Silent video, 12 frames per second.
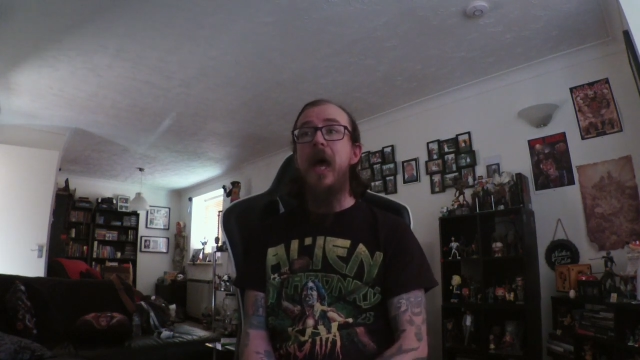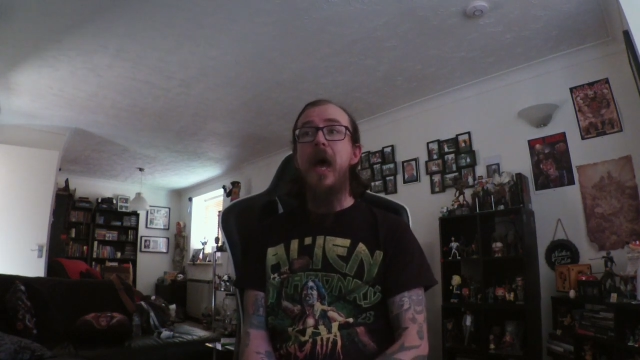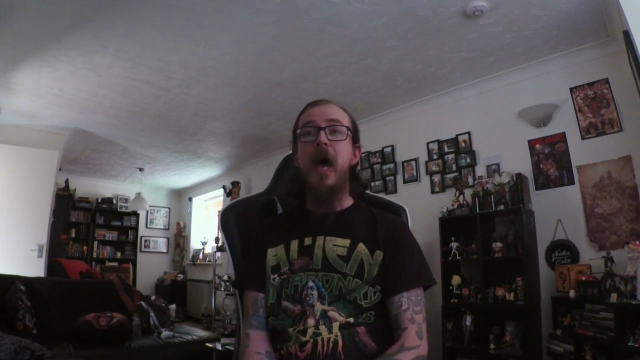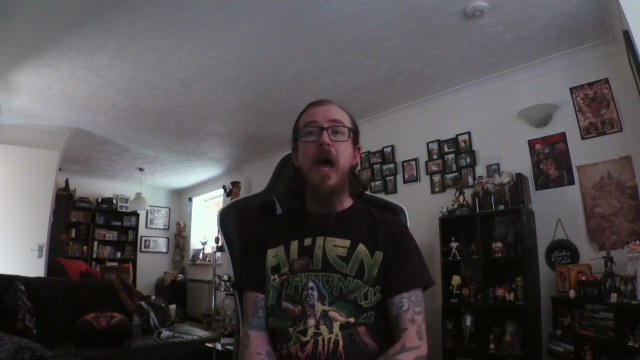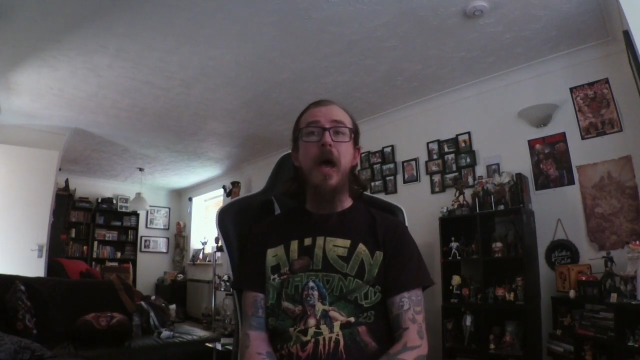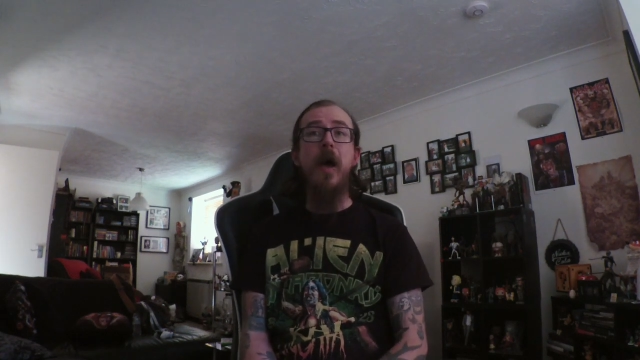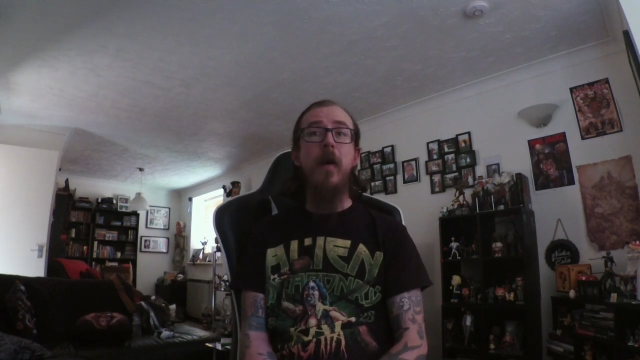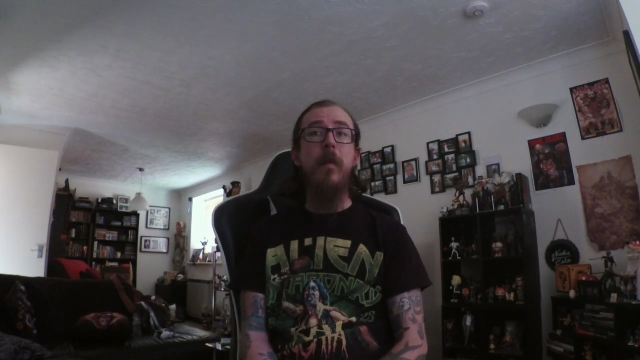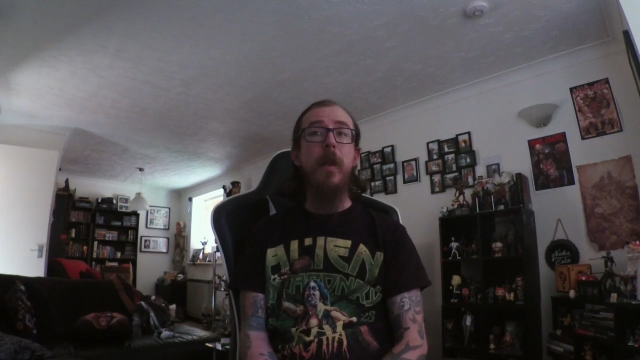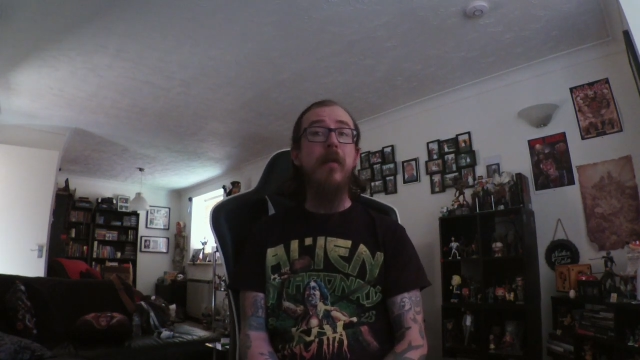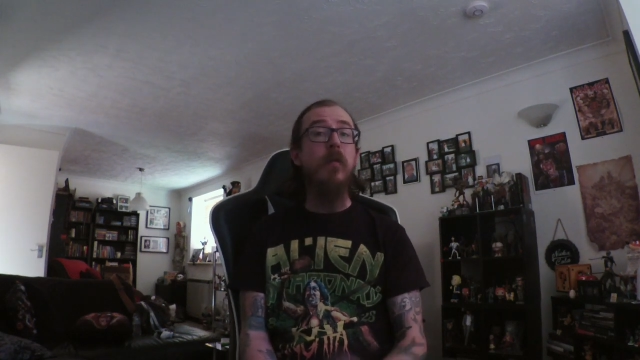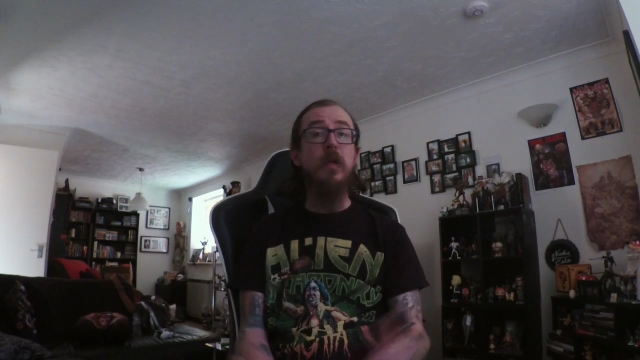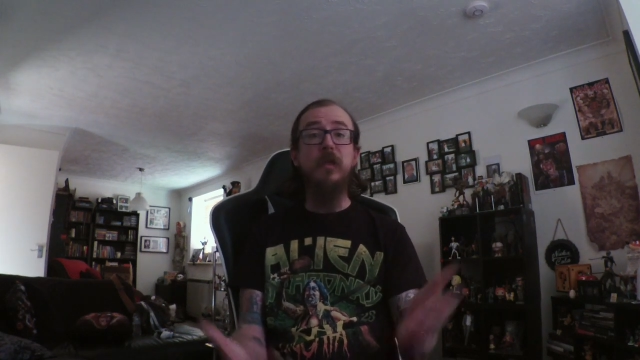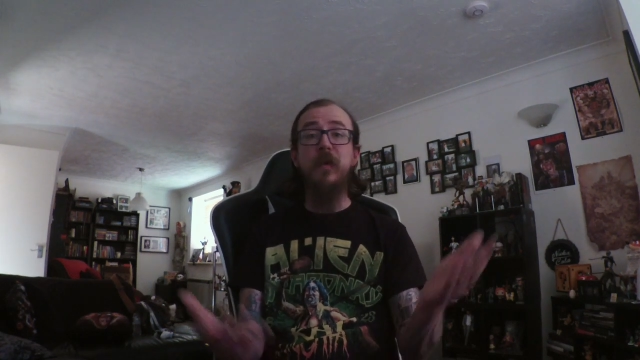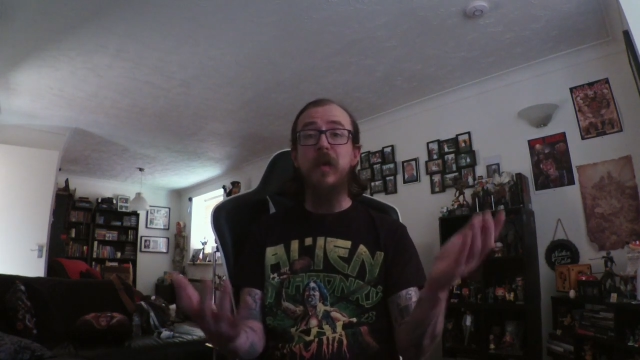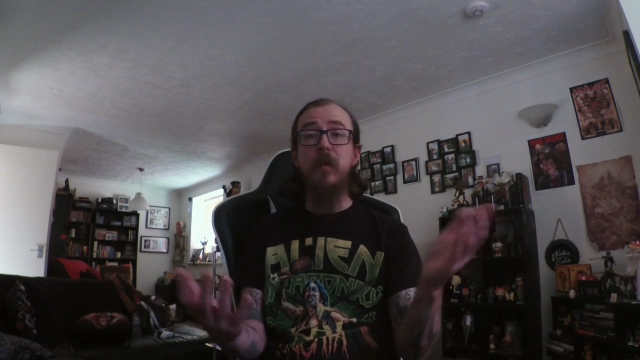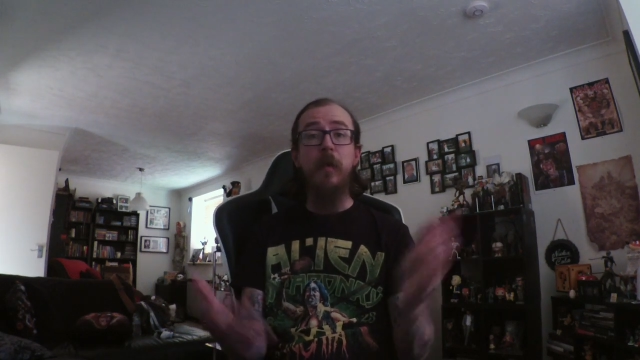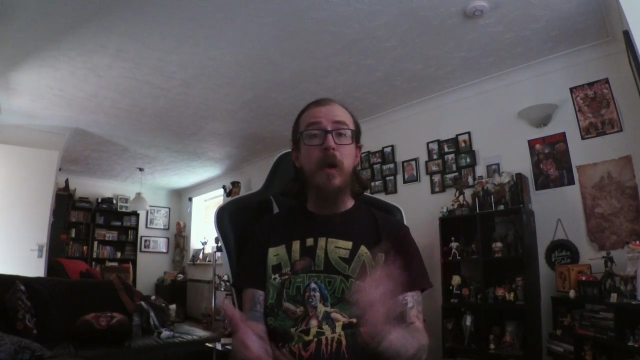But everyone's
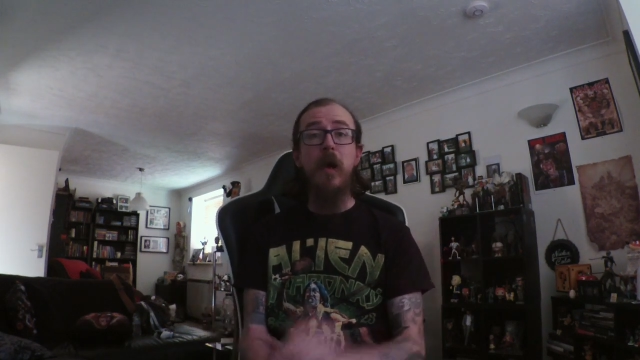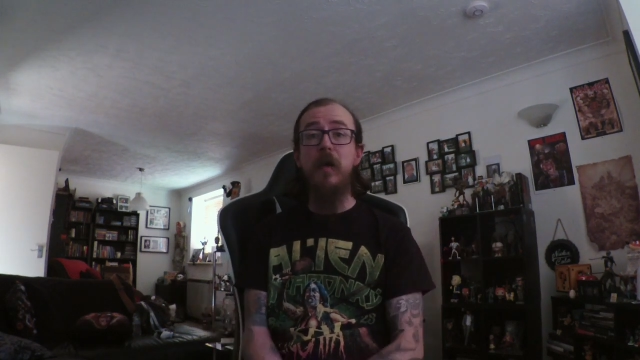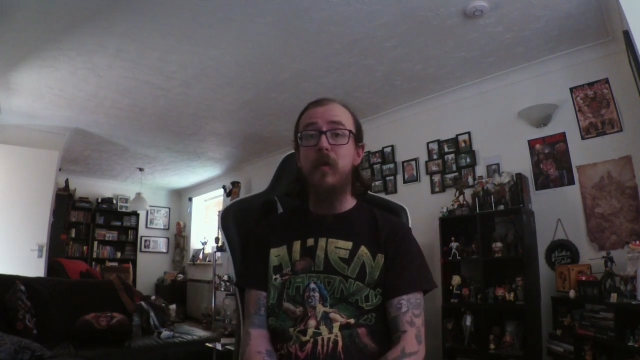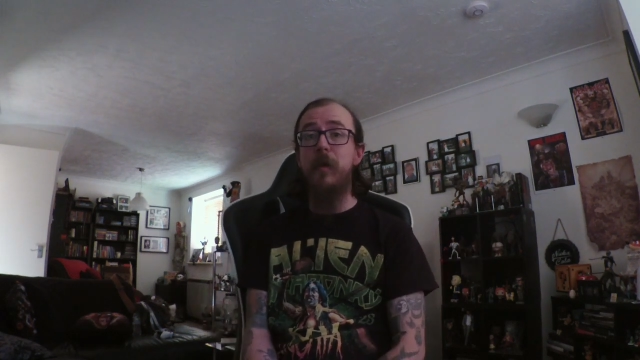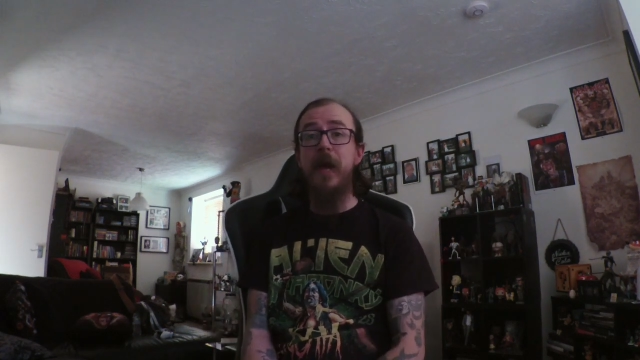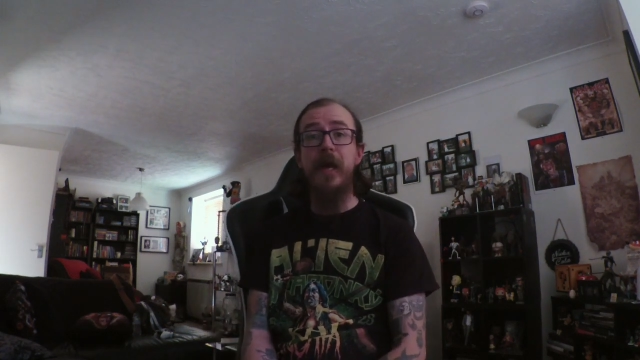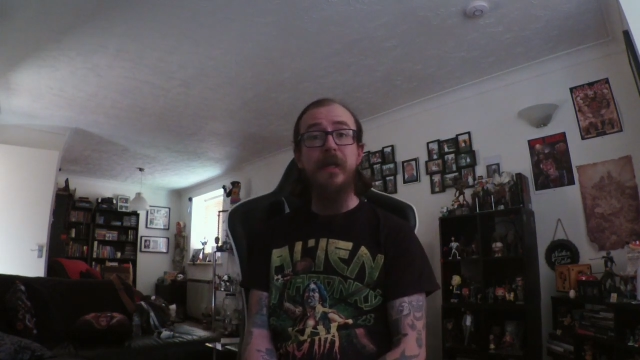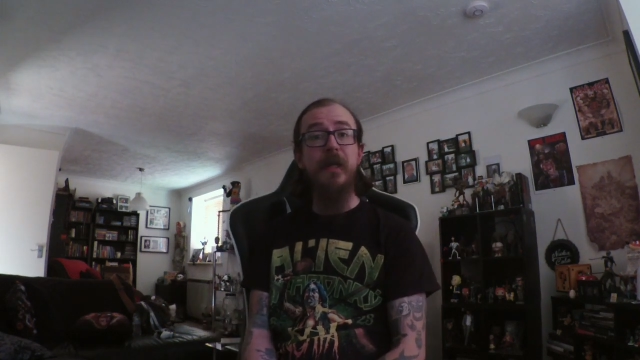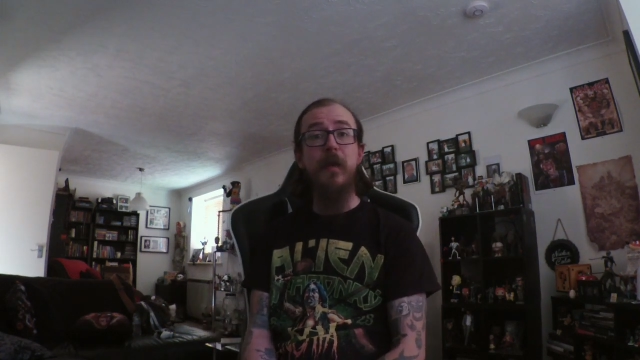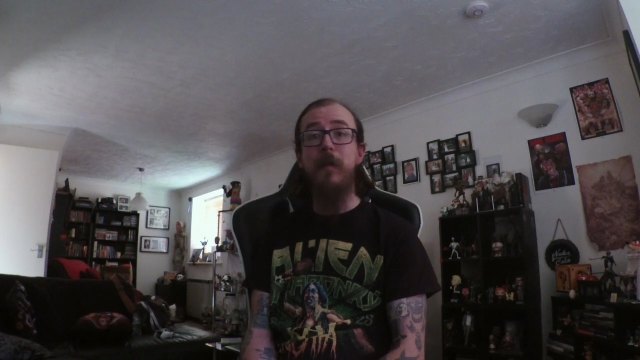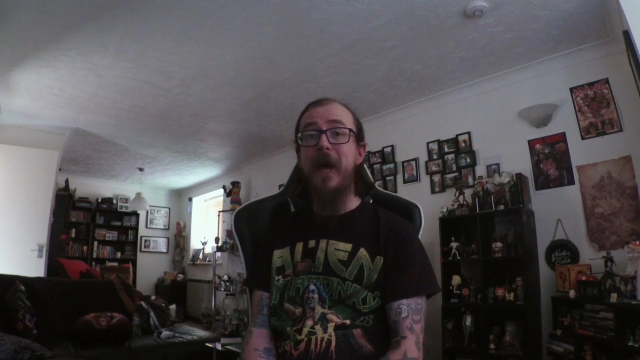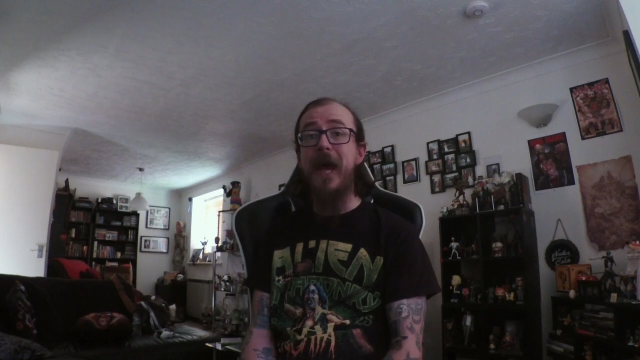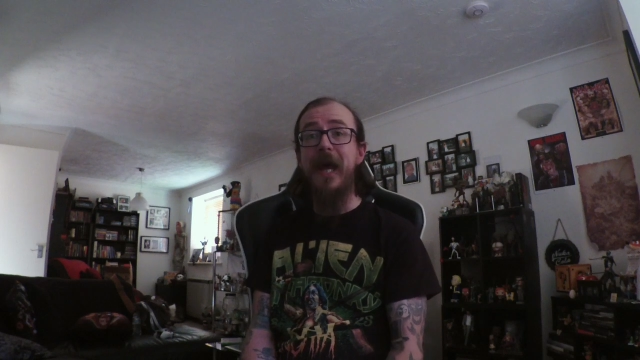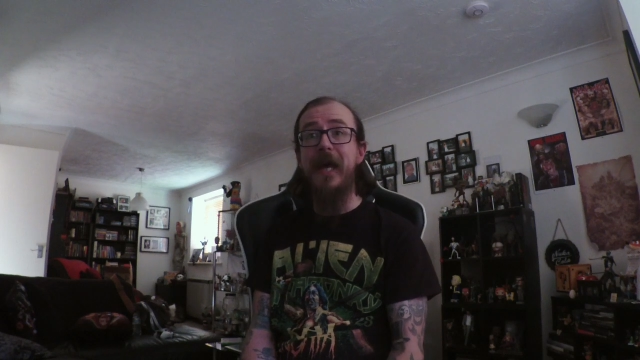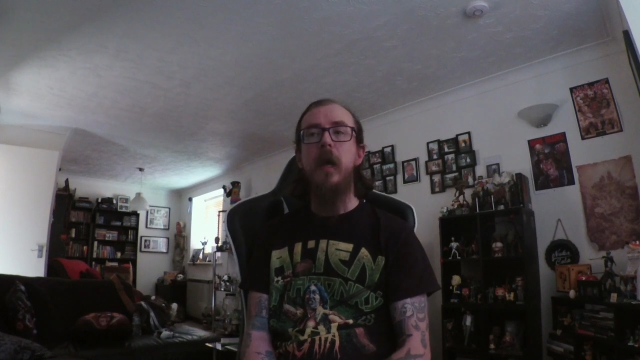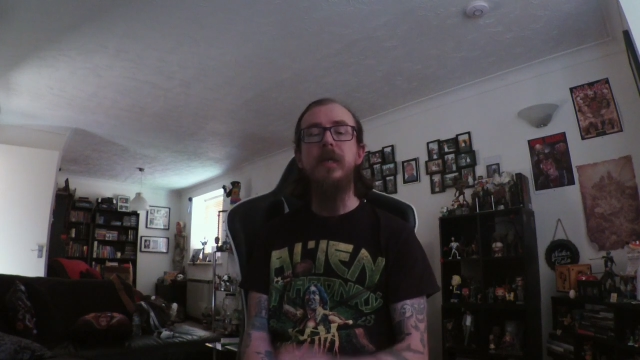favourite party rock band, they're back.